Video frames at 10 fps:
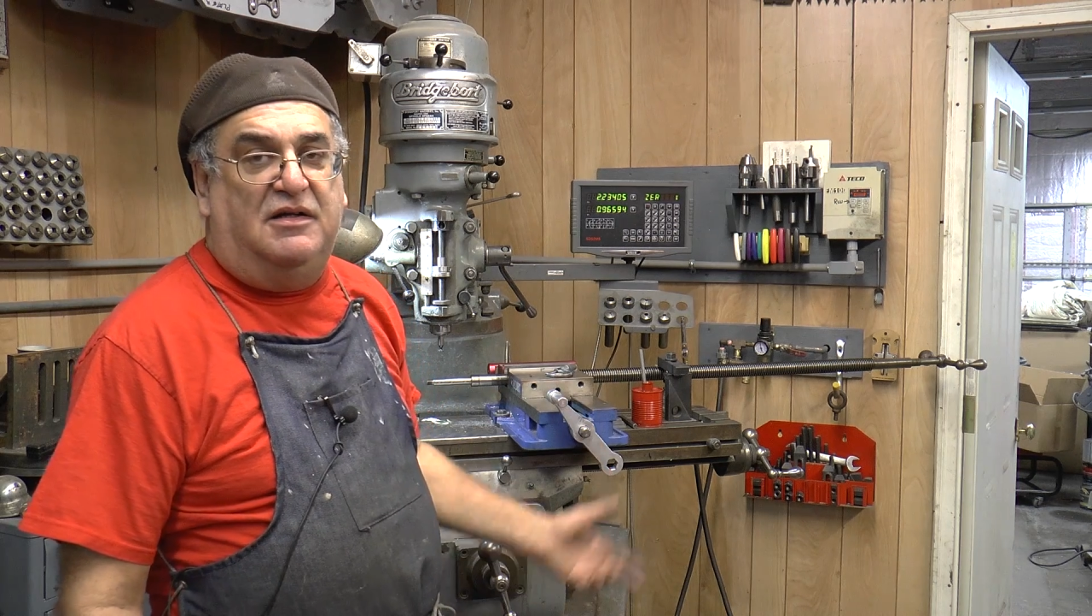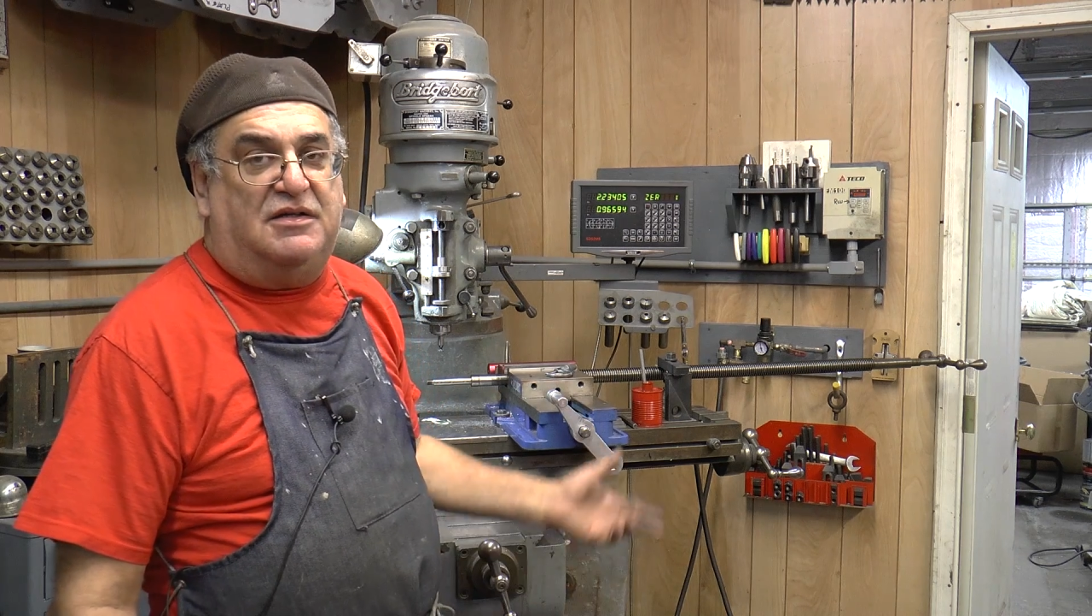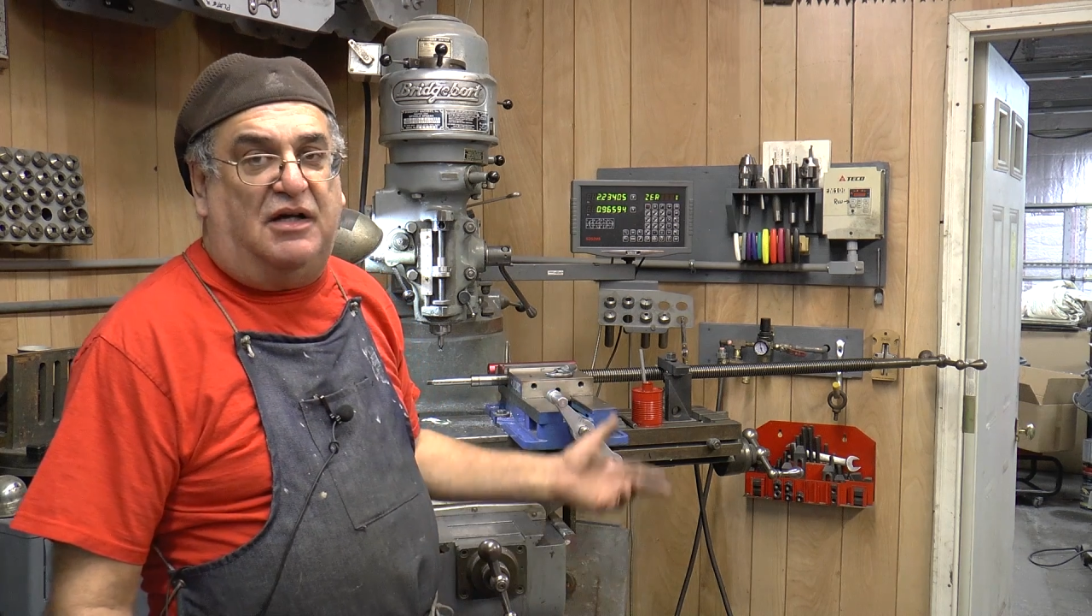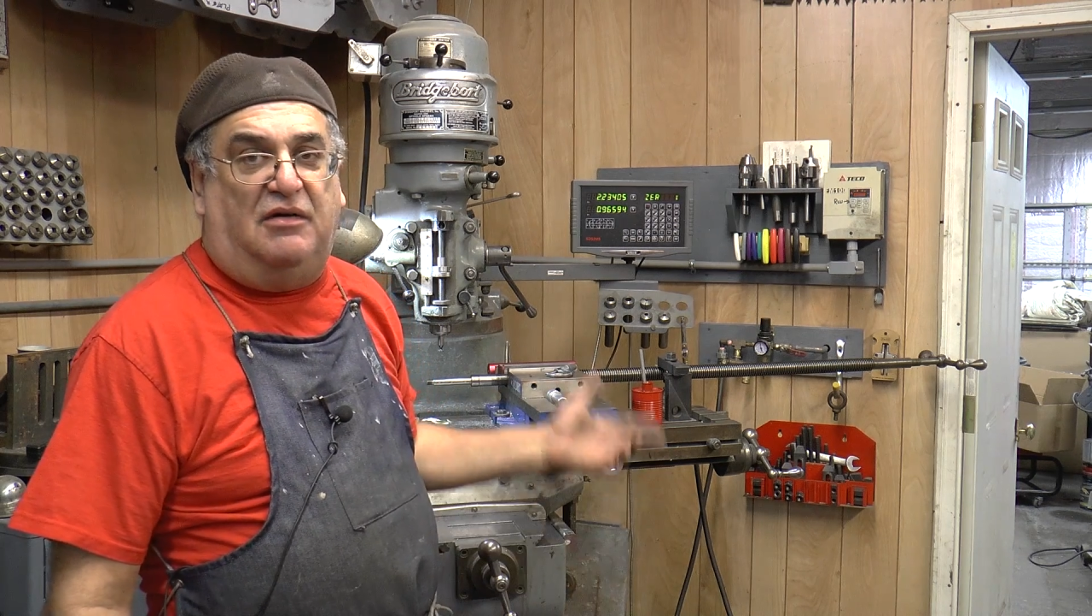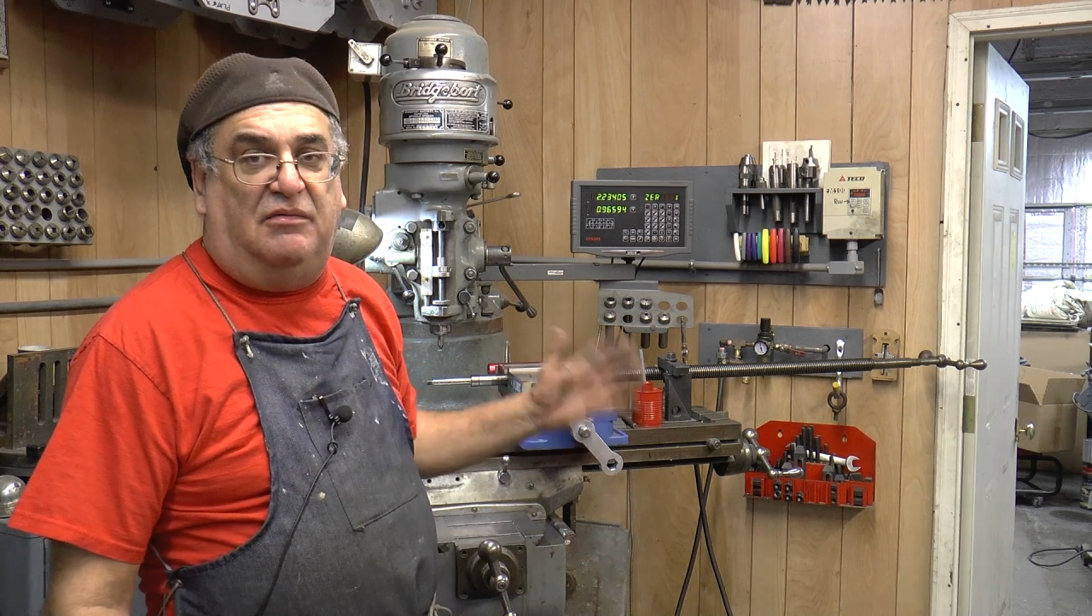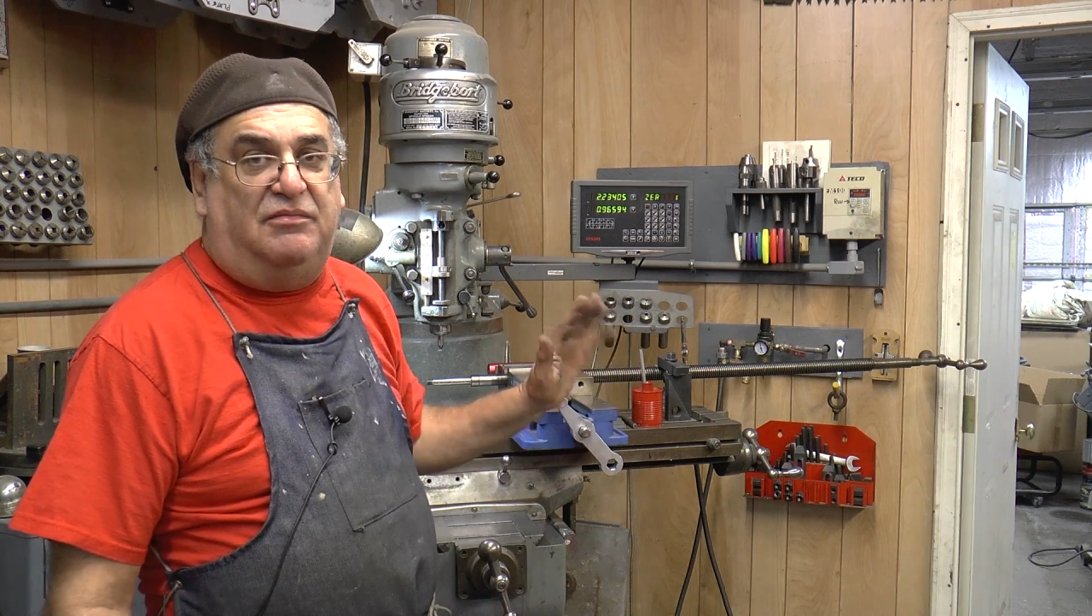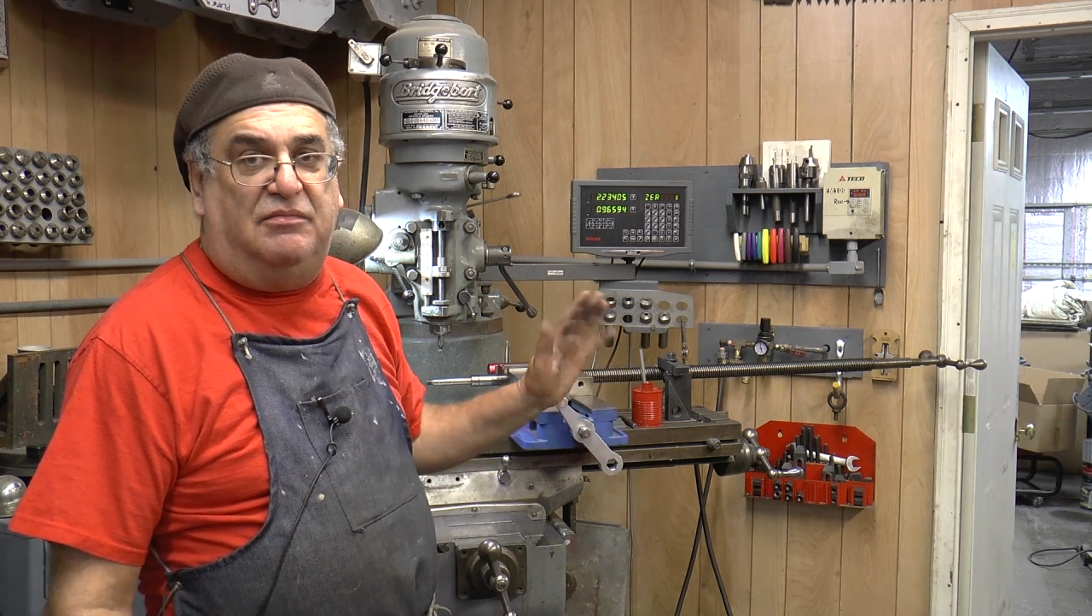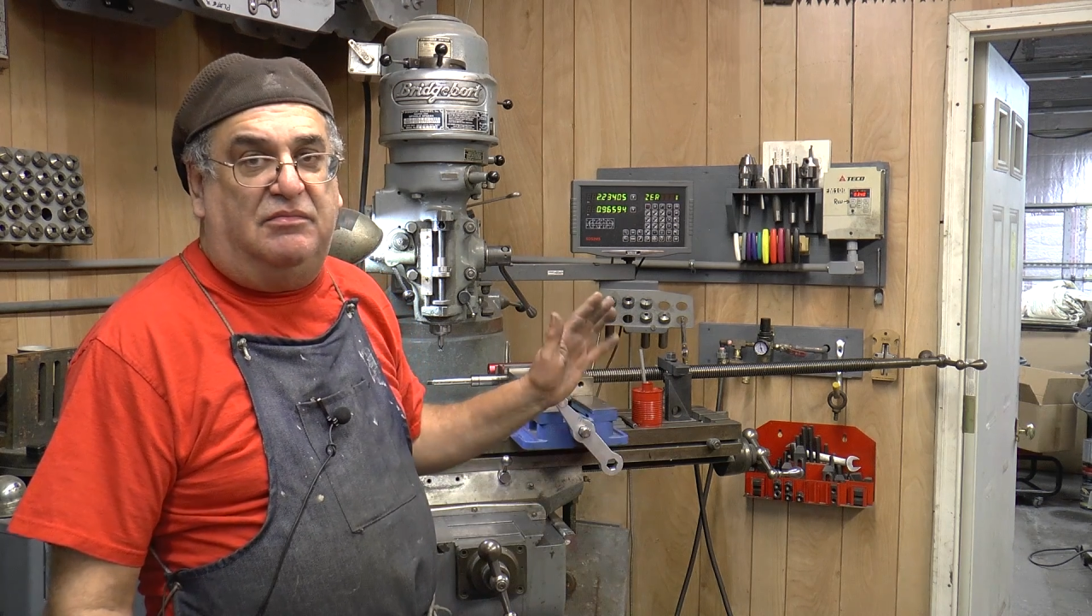So